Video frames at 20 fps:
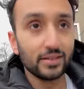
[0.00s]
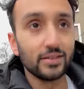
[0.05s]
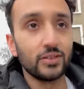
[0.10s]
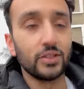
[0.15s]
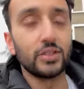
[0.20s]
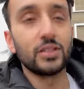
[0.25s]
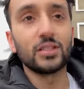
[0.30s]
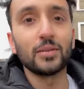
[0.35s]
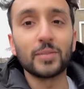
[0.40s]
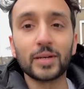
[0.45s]

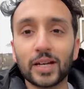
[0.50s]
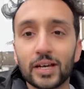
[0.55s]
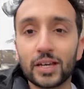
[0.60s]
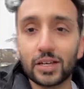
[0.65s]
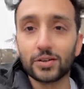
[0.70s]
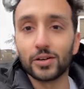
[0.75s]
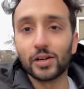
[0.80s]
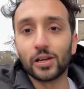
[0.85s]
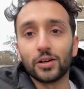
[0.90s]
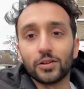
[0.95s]
This is something I
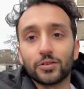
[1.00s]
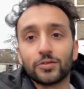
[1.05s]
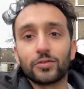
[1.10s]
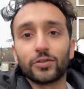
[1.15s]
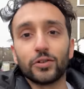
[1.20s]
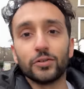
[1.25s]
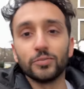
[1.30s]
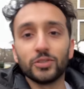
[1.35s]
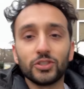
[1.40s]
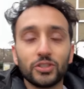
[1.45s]
hear a lot
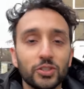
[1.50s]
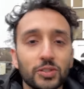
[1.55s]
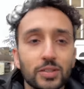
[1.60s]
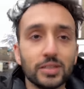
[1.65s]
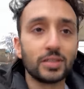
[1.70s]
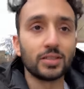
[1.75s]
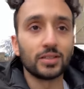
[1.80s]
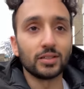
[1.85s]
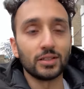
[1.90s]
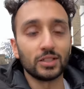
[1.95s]
from
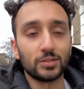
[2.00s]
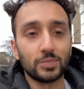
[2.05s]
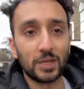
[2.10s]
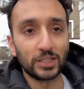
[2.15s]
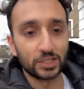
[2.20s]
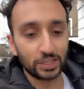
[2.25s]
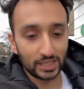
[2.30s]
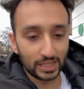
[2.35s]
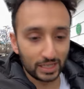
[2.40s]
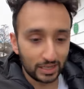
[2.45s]
students
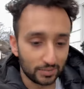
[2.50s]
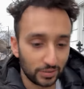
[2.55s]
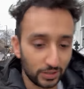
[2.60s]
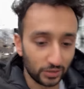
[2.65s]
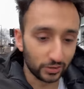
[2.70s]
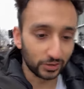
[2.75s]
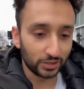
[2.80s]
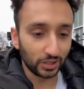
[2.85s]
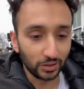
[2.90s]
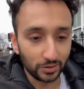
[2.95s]
especially, but
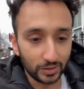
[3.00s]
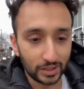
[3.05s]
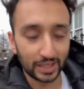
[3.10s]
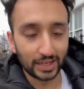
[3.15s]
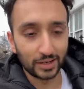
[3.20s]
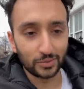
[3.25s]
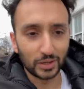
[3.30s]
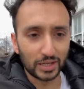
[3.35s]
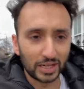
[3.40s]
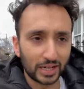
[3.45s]
also like
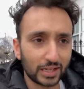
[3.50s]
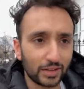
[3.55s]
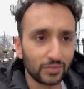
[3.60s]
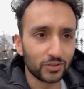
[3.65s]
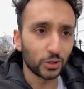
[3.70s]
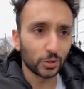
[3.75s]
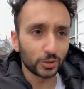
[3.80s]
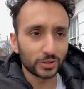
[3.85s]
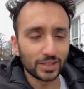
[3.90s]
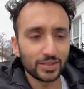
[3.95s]
when I give
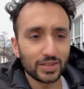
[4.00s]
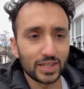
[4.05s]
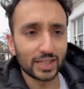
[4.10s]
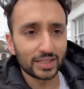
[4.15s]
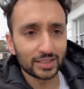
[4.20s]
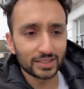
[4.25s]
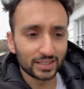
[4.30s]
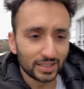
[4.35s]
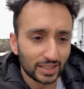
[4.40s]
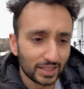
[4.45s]
talks and
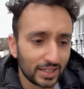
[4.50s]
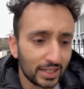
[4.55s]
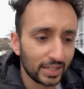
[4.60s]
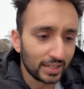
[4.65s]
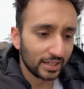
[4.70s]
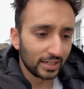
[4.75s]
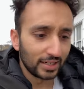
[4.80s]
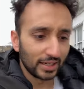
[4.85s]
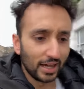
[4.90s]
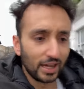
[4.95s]
things
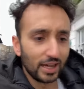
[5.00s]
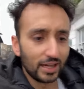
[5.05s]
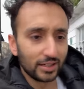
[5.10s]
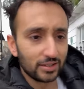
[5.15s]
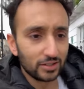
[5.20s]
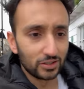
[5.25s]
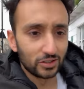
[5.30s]
and